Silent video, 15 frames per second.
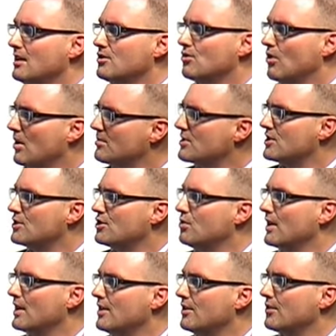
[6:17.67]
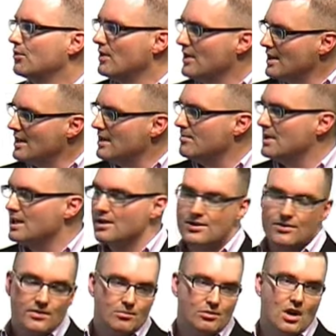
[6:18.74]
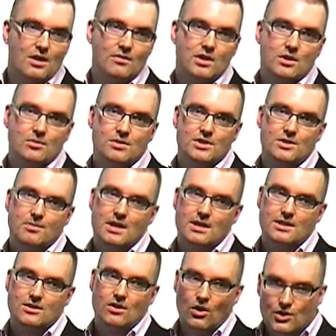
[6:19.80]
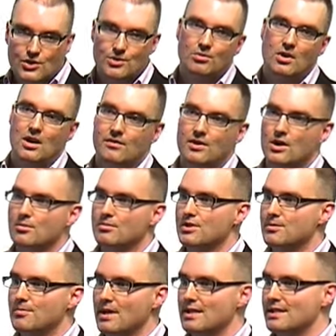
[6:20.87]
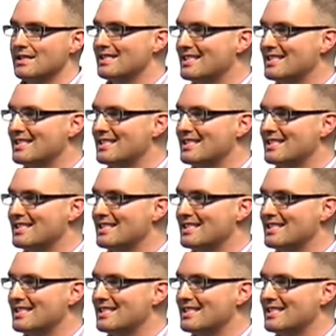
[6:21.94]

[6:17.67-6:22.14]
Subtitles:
drops to 23 because of the private open space, larger private open space.